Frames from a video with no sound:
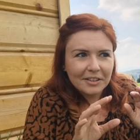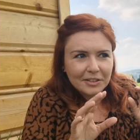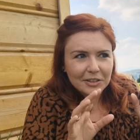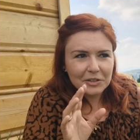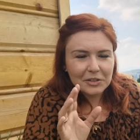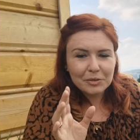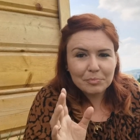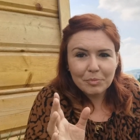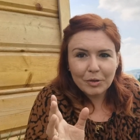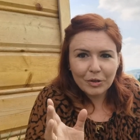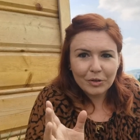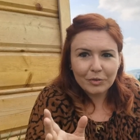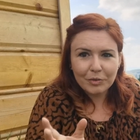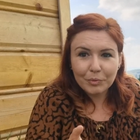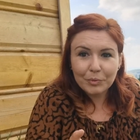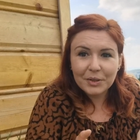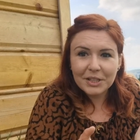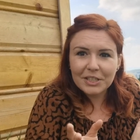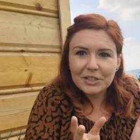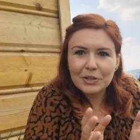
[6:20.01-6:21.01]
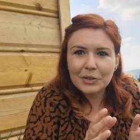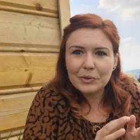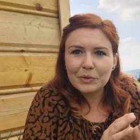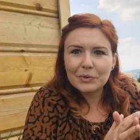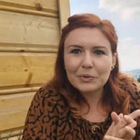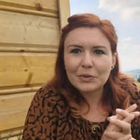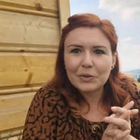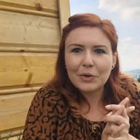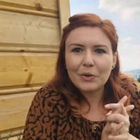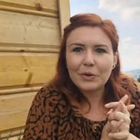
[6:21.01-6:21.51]
in the small
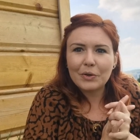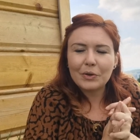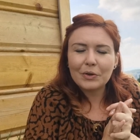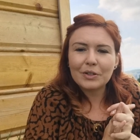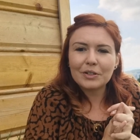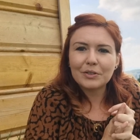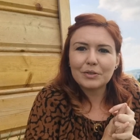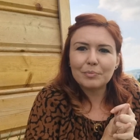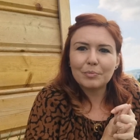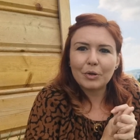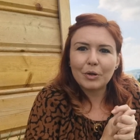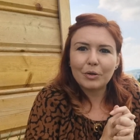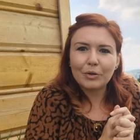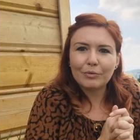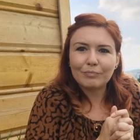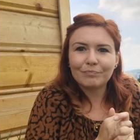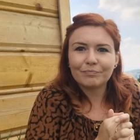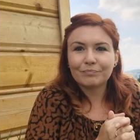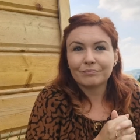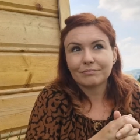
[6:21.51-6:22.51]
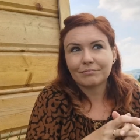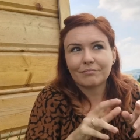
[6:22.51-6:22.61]
windows or small